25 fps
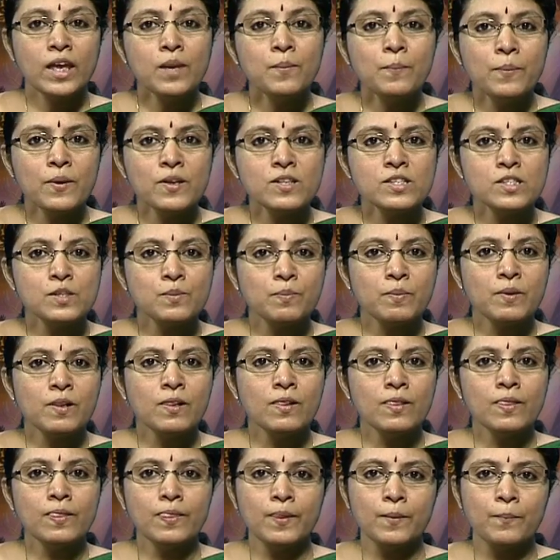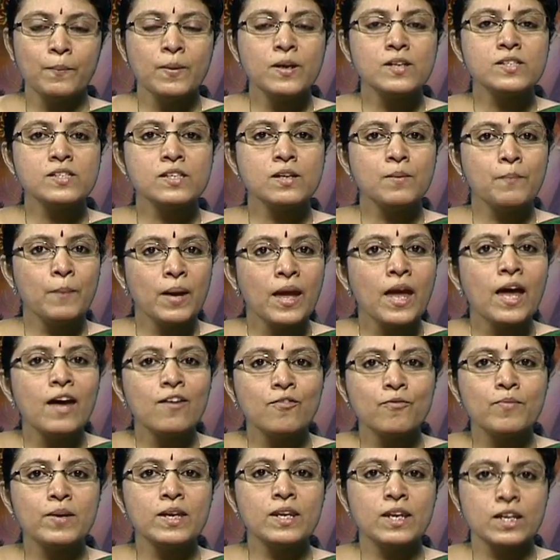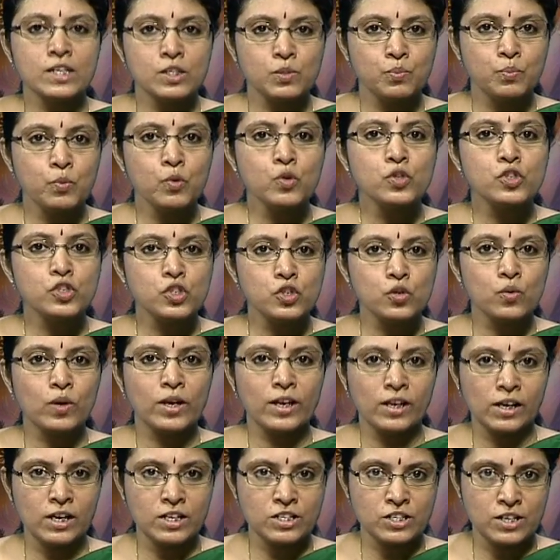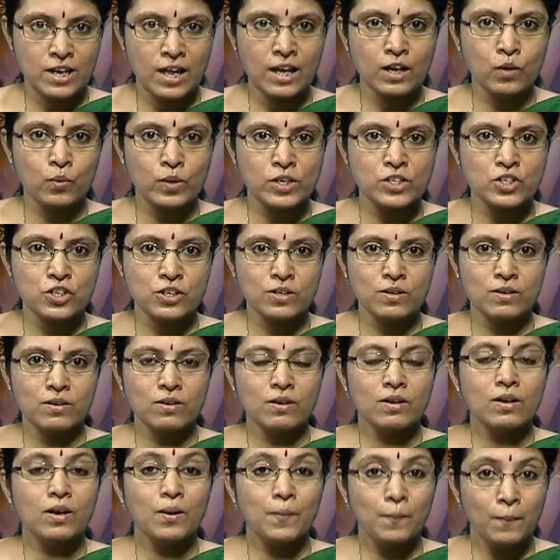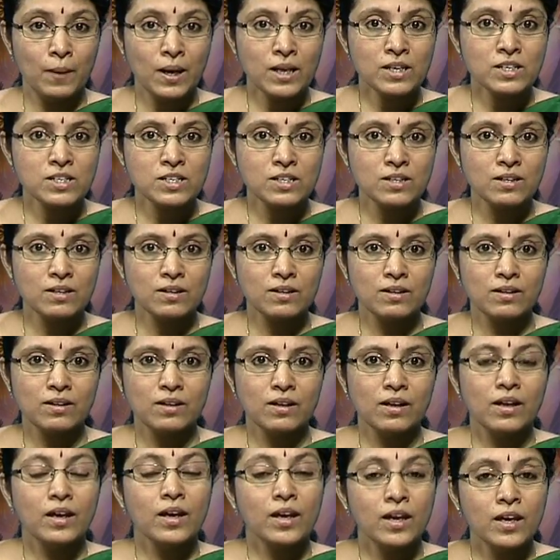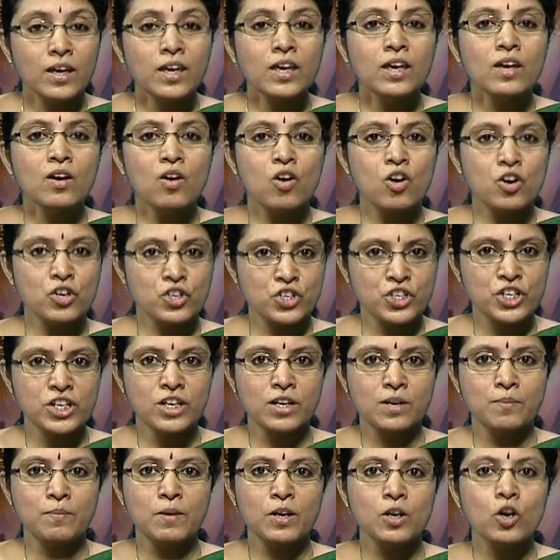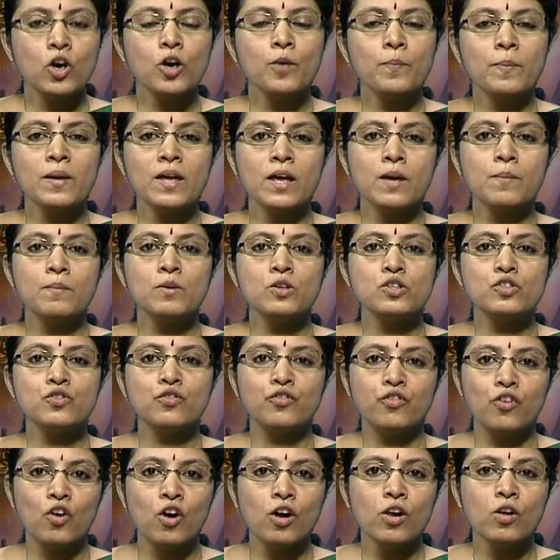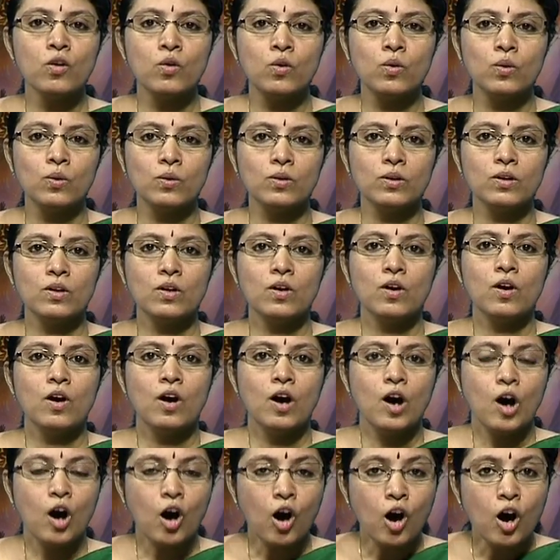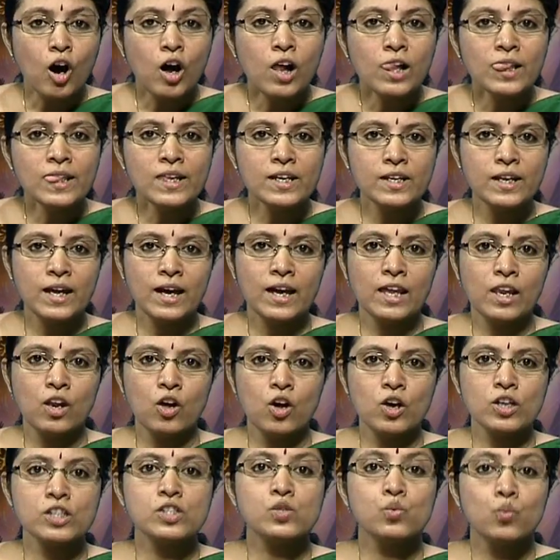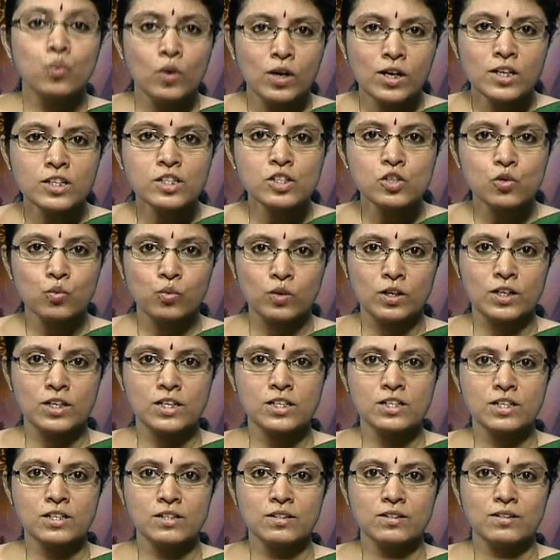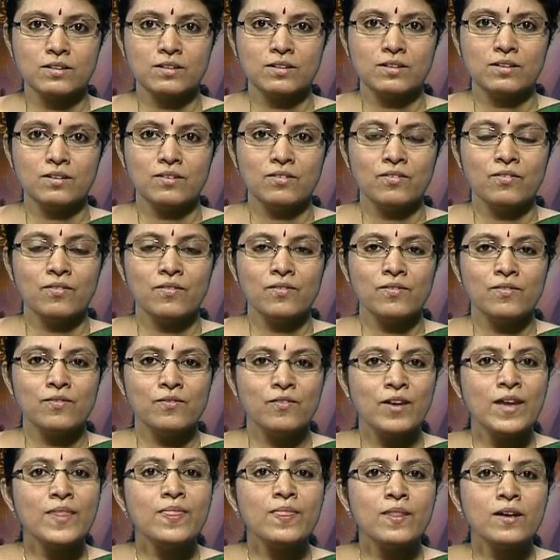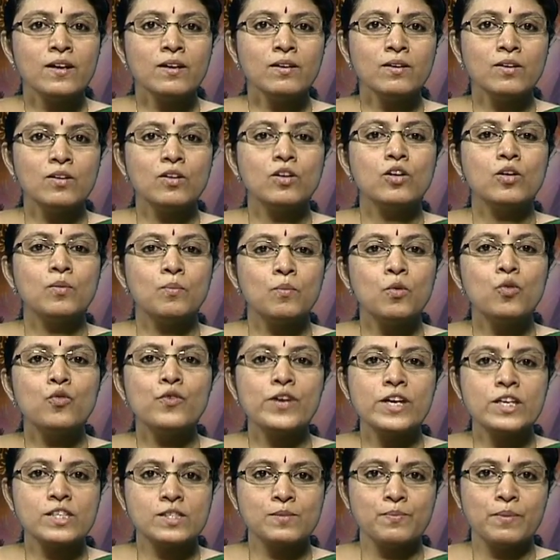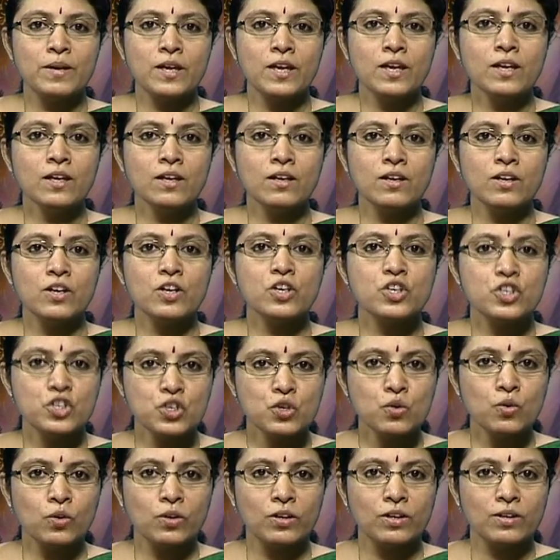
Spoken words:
principle, the person may have been exposed to English language, but he or she may not be able to follow all the dialogues word to word when the movie is being shown.